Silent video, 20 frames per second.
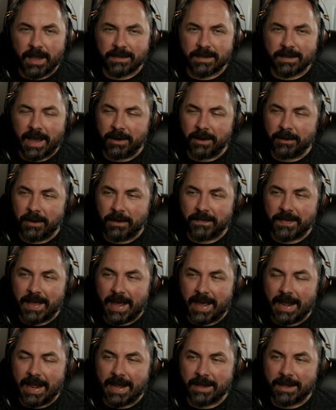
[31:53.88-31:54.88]
I don't know if
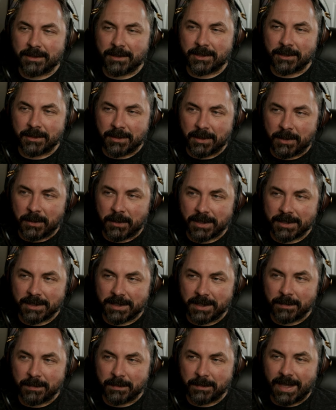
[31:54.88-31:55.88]
that answered the
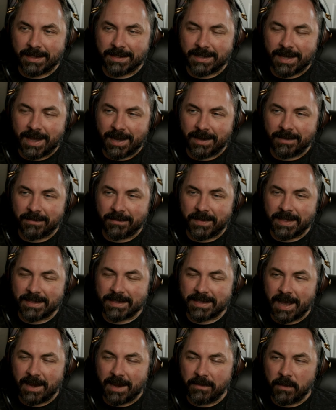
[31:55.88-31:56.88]
question, but that's kind of, it's
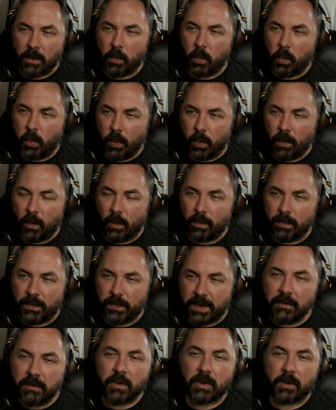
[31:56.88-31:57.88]
kind of a
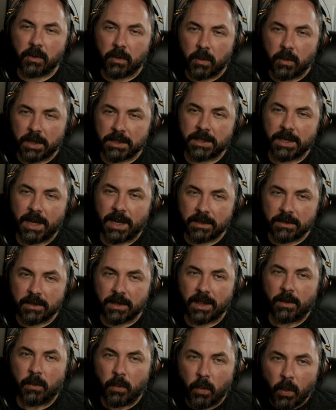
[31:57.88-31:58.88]
difficult question to answer.
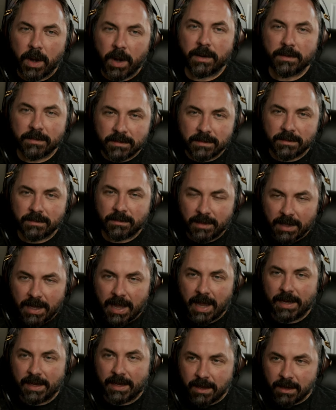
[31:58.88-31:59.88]
Like, where does the idea